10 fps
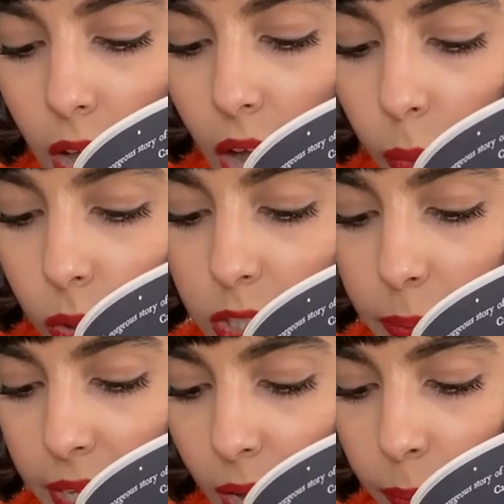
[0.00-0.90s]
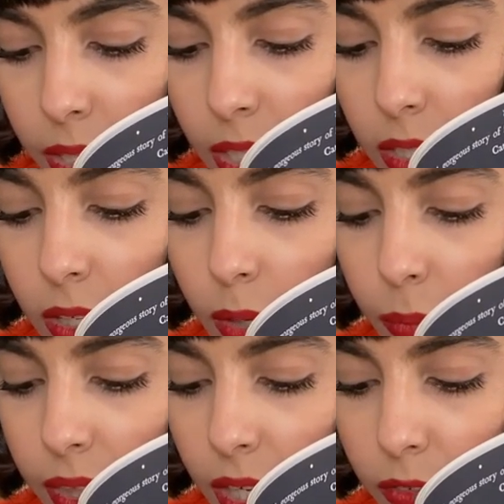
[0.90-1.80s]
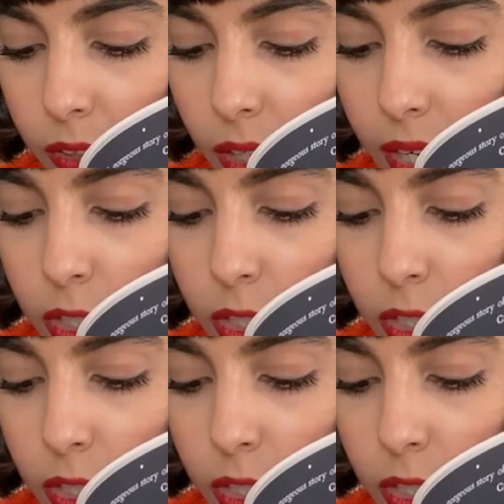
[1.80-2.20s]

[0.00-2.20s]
I want to be happy, but then I feel like